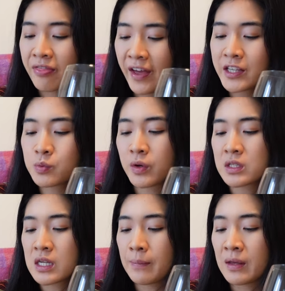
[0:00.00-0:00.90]
That's where
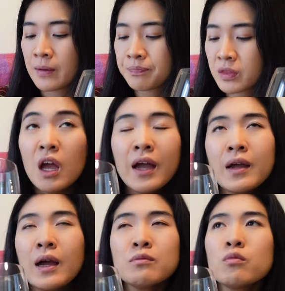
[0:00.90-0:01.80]
it's coming.
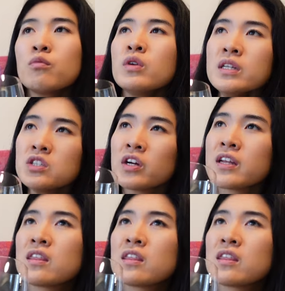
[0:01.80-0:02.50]
I'm really trying to